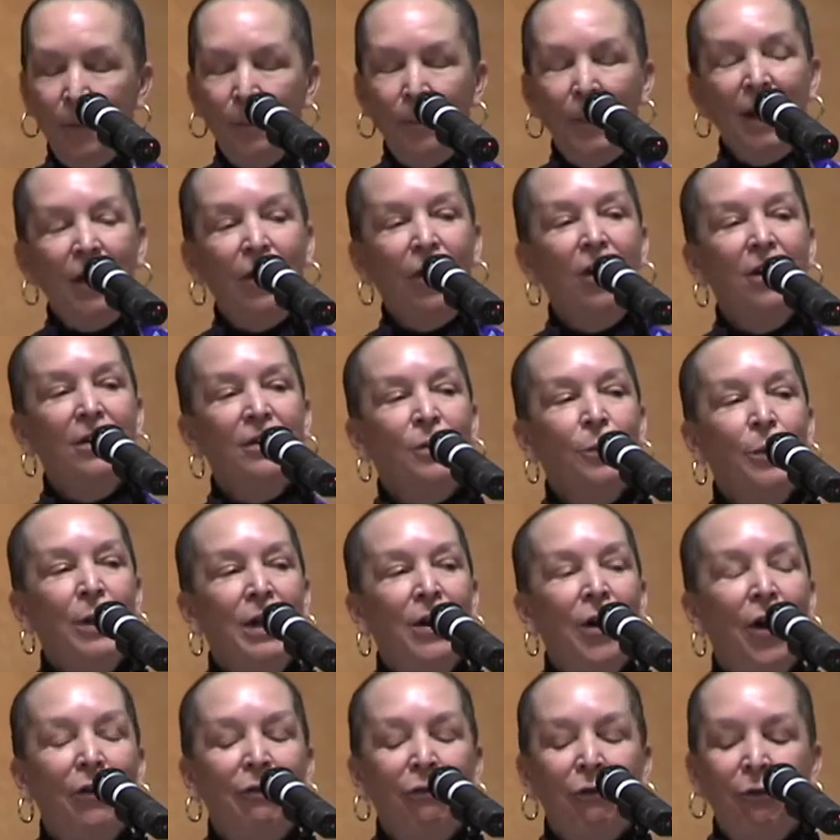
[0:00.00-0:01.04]
Because we
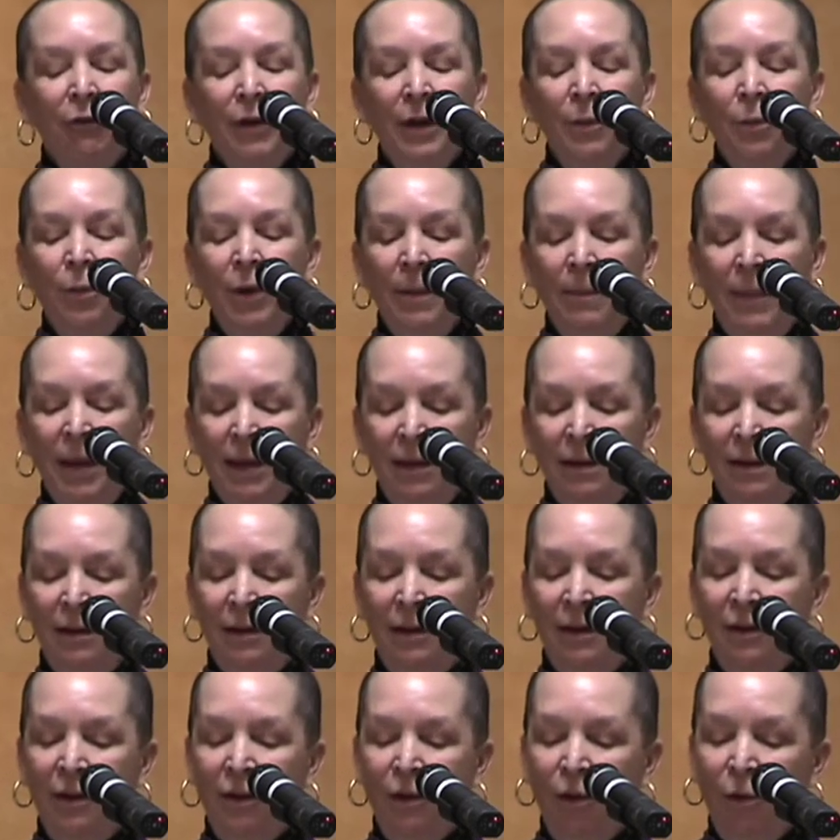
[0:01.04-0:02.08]
are free women,
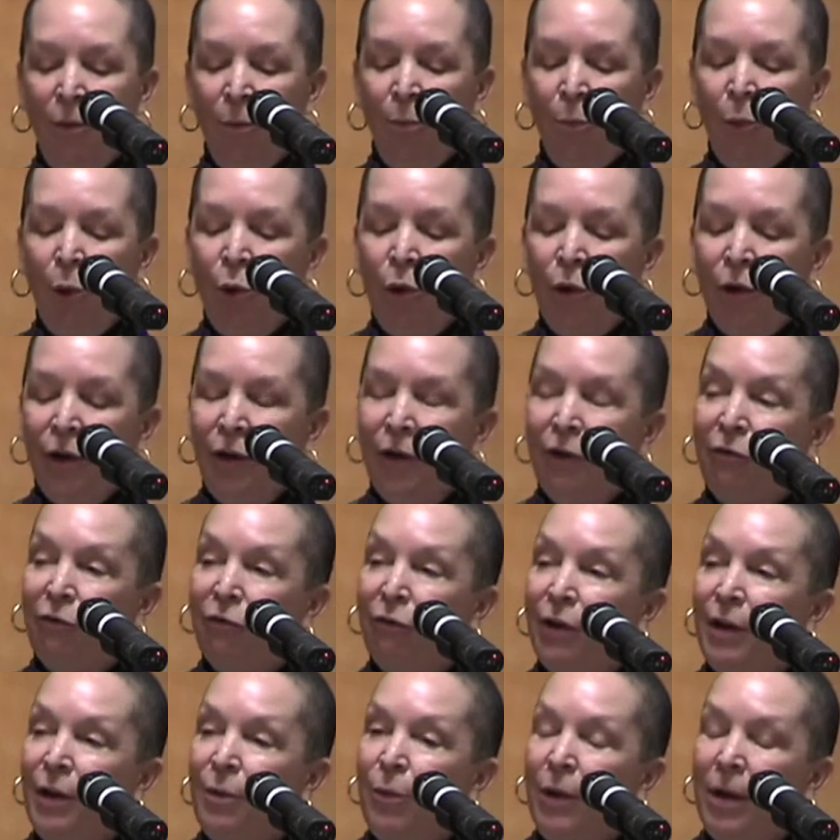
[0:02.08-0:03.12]
born of
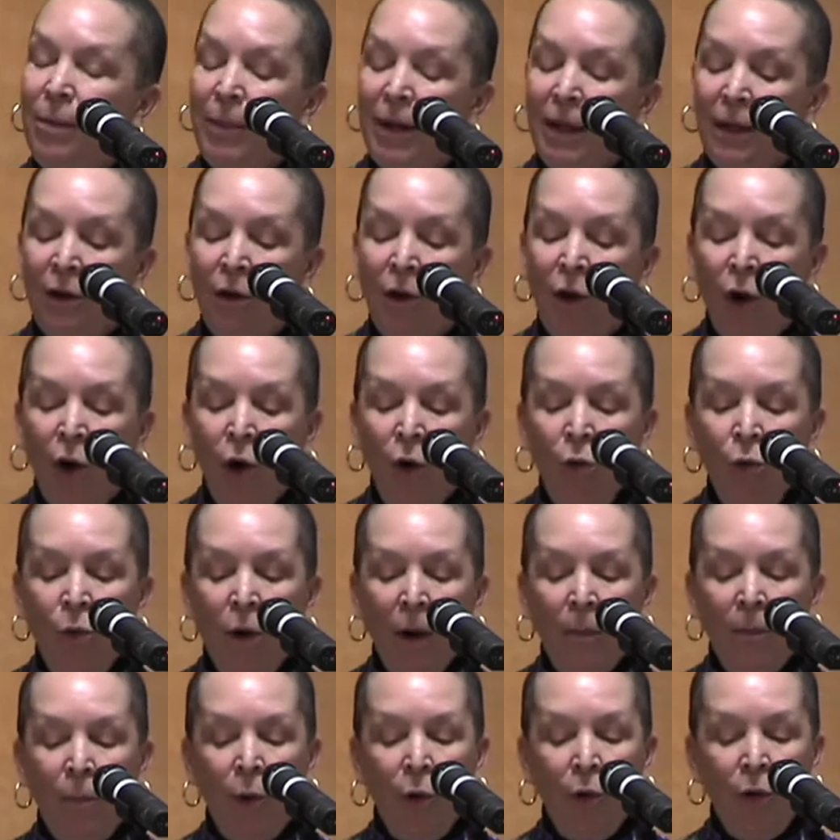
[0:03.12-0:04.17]
free women, who
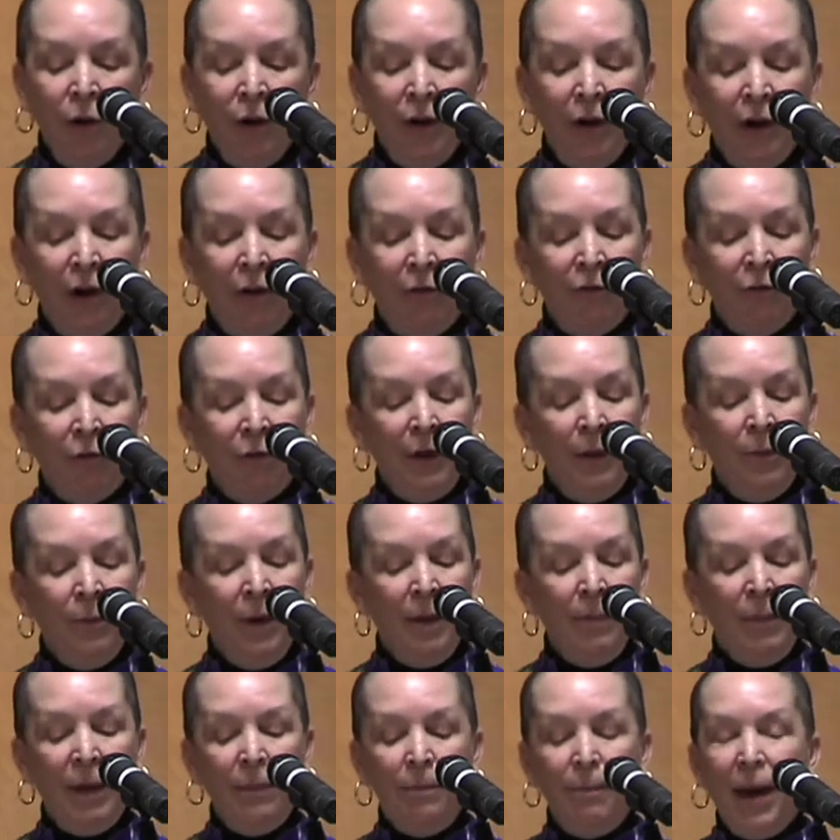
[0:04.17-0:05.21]
are born of free
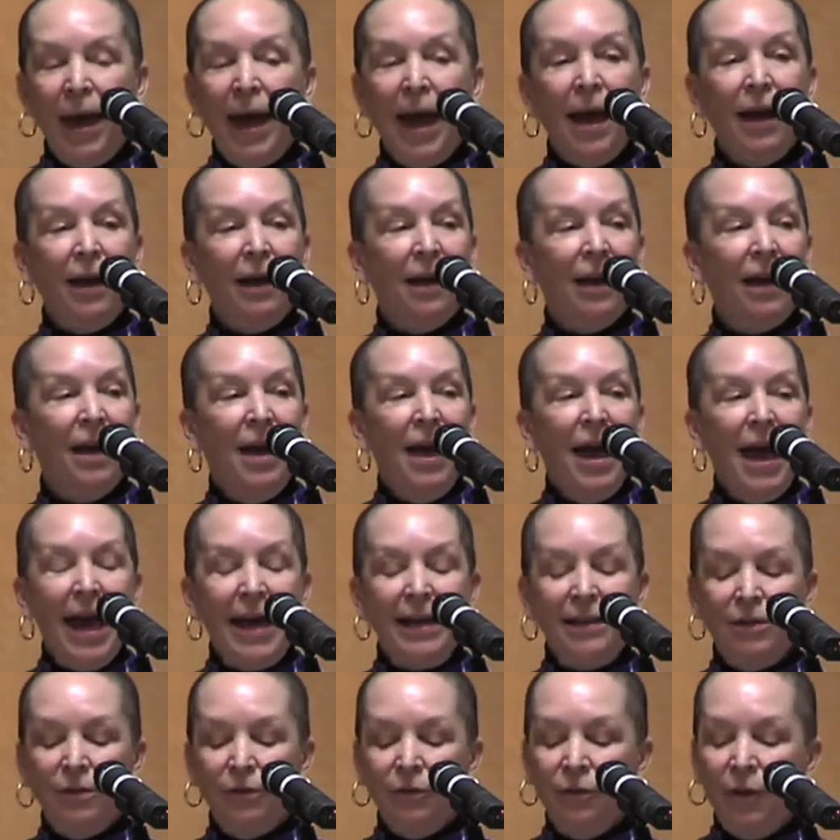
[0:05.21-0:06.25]
women back
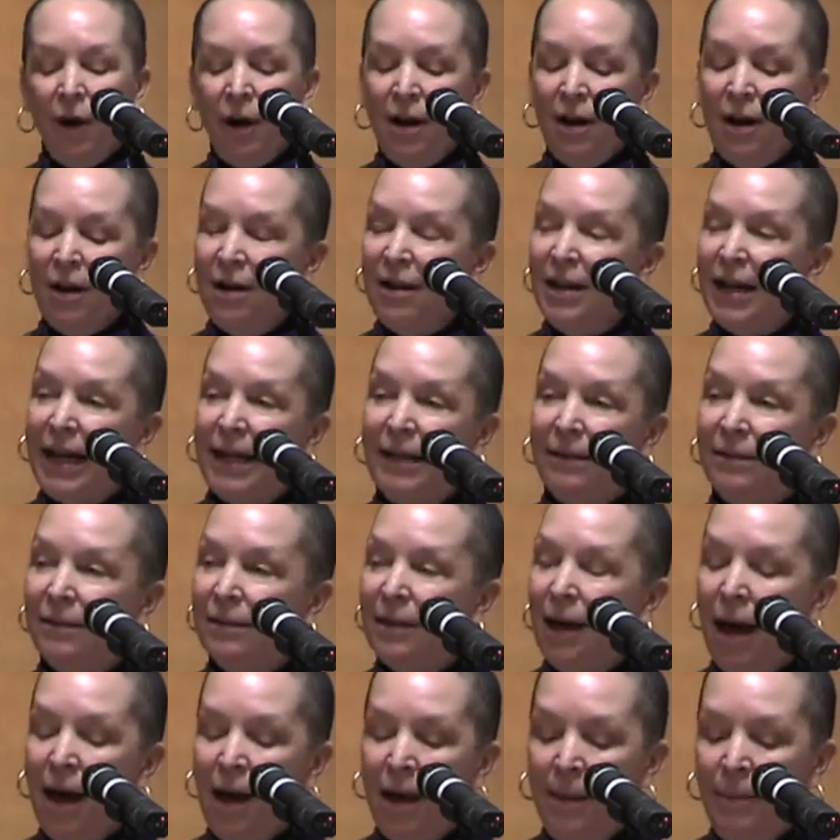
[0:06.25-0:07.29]
as far as
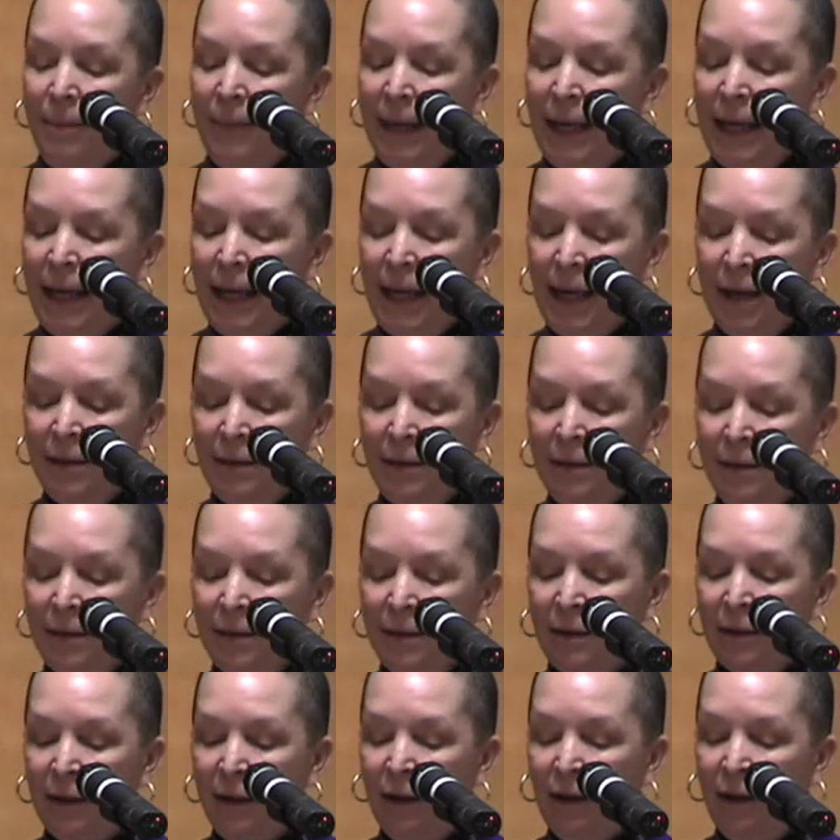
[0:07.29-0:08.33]
time begins,
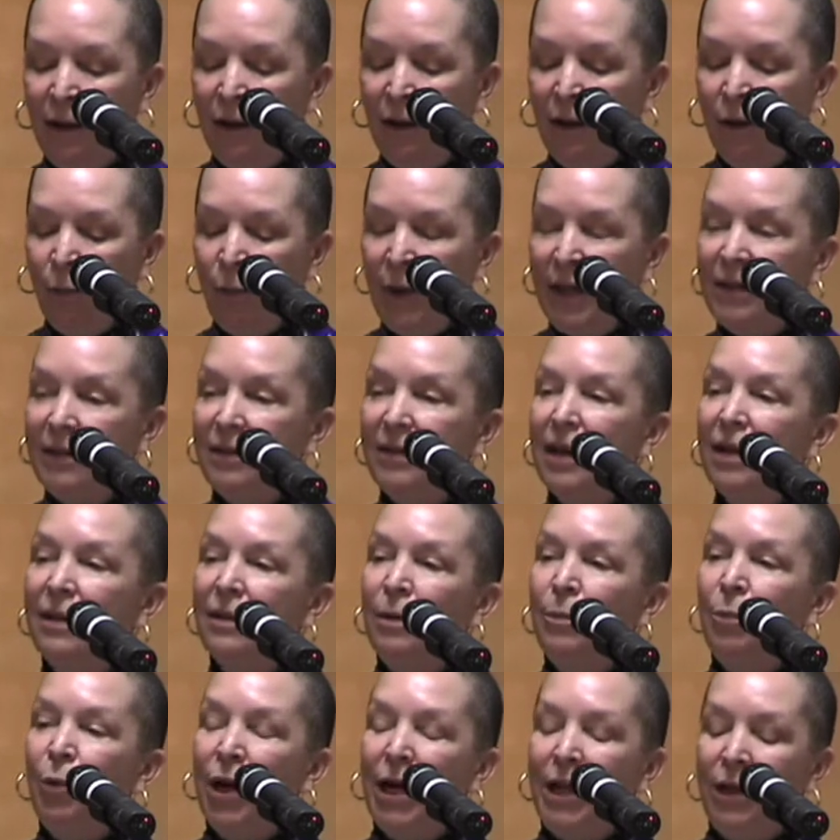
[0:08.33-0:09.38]
we
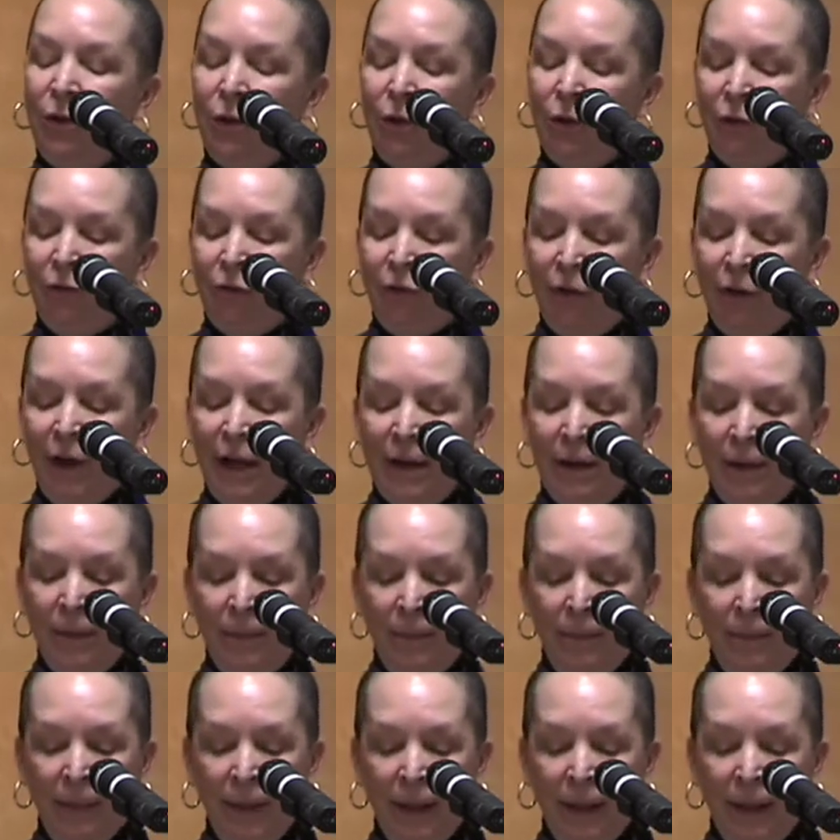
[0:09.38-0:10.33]
celebrate your freedom.